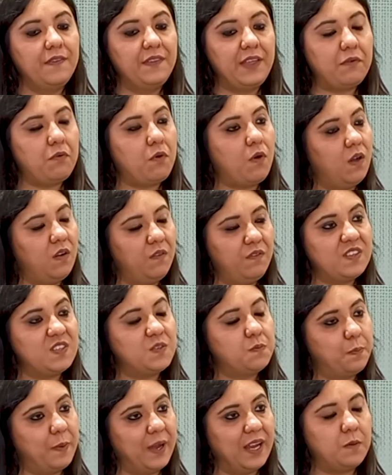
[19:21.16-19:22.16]
they've always
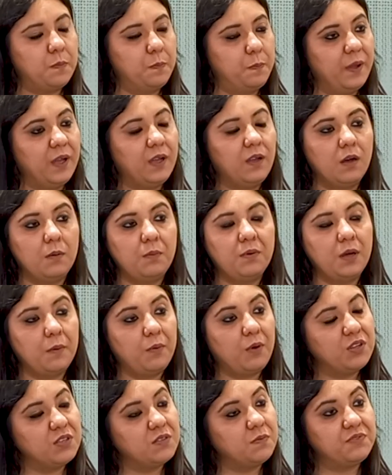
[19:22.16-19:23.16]
bet big
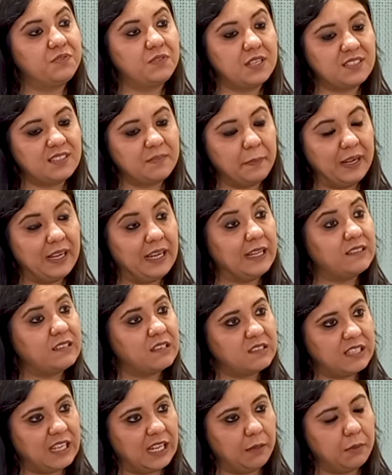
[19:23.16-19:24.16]
upon building
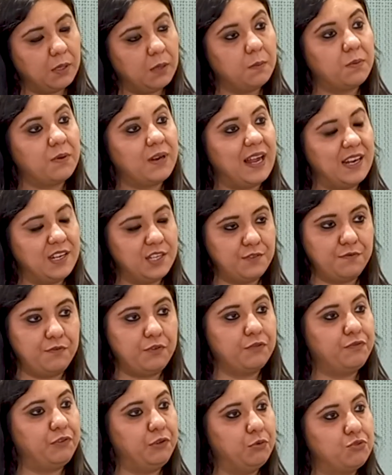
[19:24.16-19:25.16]
sustainable brands
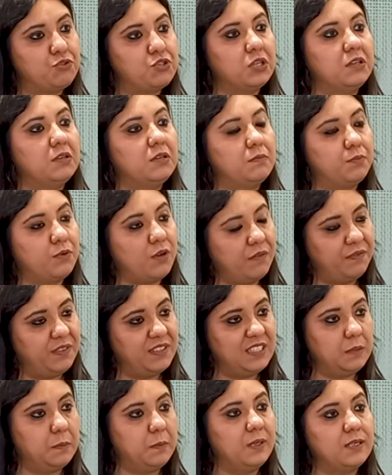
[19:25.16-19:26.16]
for future
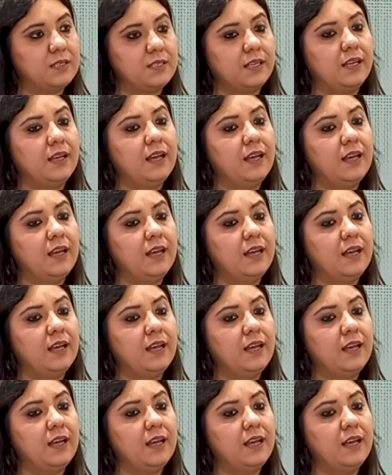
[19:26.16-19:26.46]
profitability.